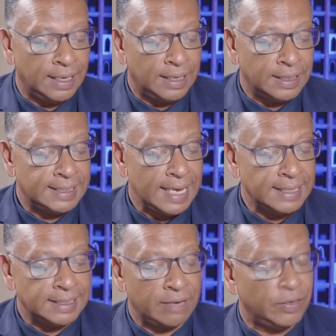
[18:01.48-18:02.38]

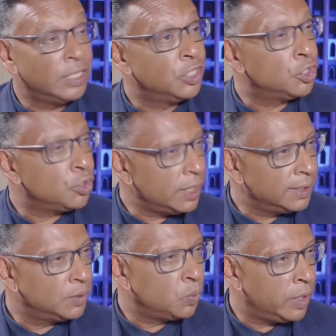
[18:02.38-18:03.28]
SANZAF a
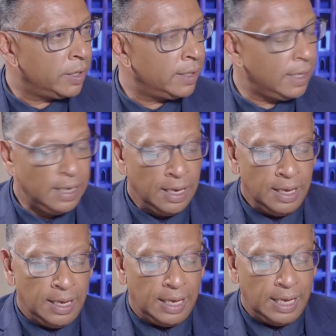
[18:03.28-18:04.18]
trustworthy,
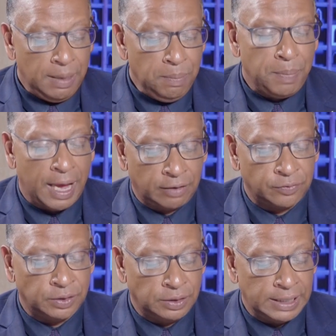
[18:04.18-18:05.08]

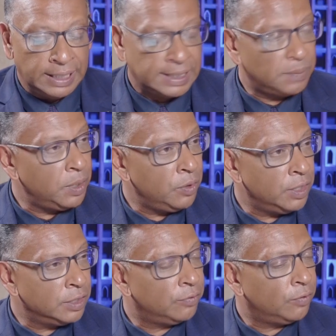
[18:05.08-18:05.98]
impactful
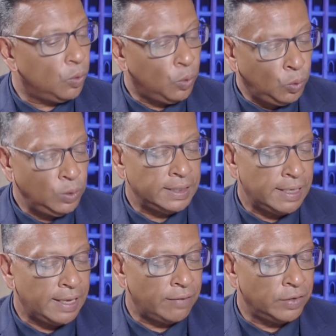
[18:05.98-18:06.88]
experience for all
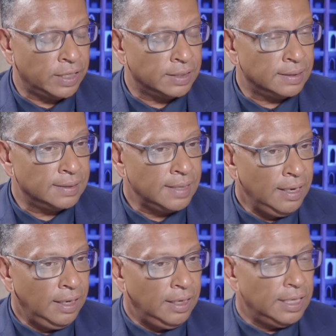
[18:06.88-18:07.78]
South Africans,
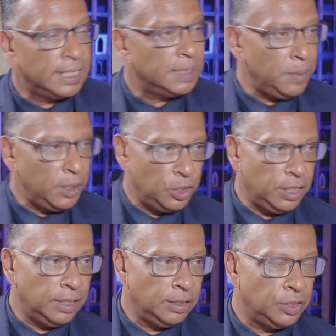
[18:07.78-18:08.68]

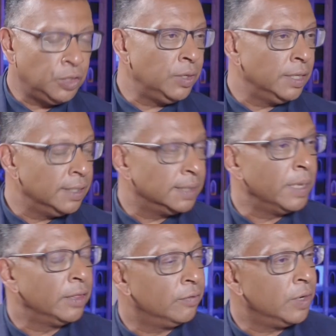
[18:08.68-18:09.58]
especially during this
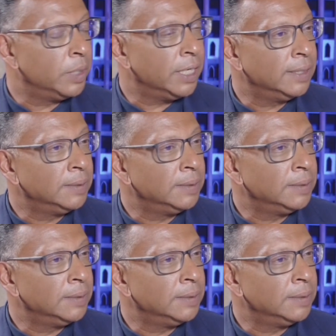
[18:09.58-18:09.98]
month of Ramadan?